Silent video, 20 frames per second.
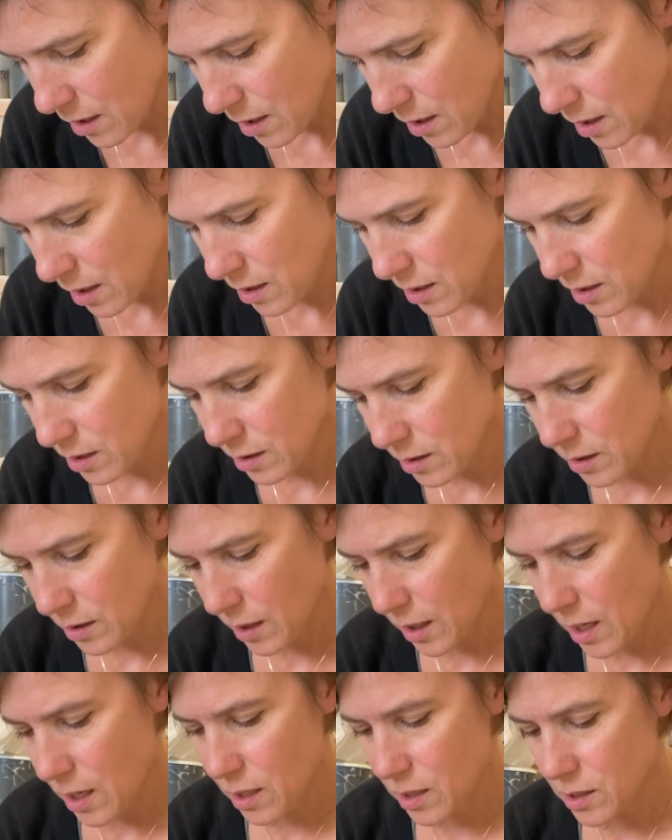And this
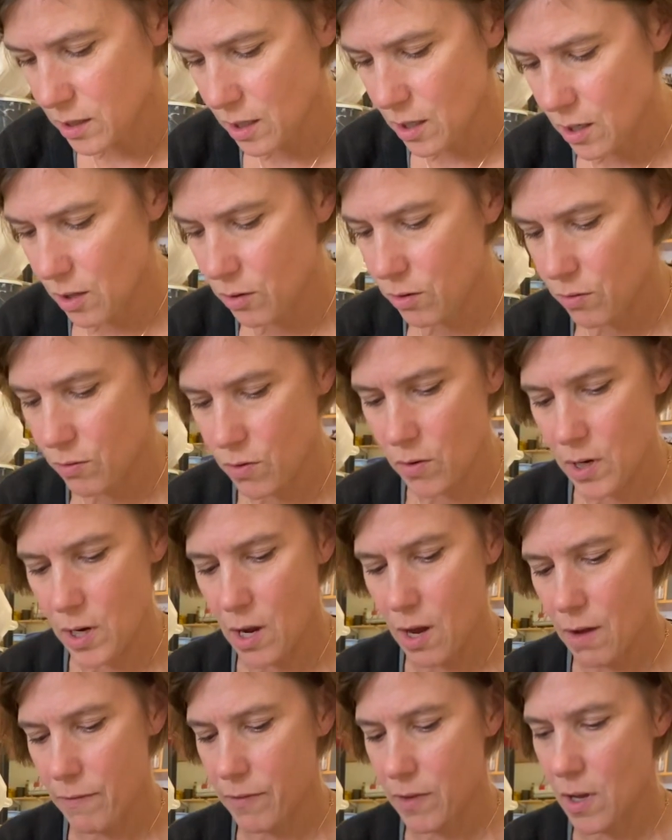again is called throwing
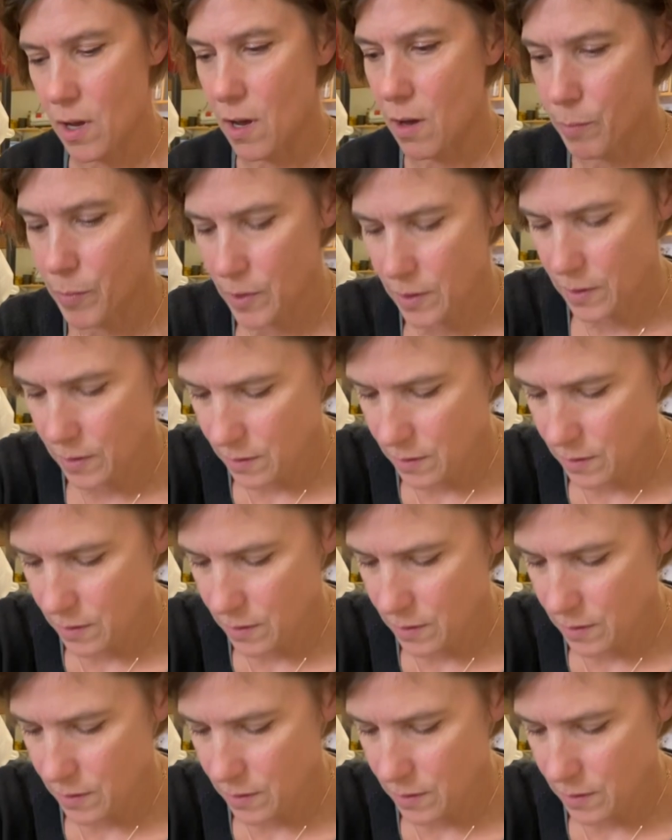off the hump.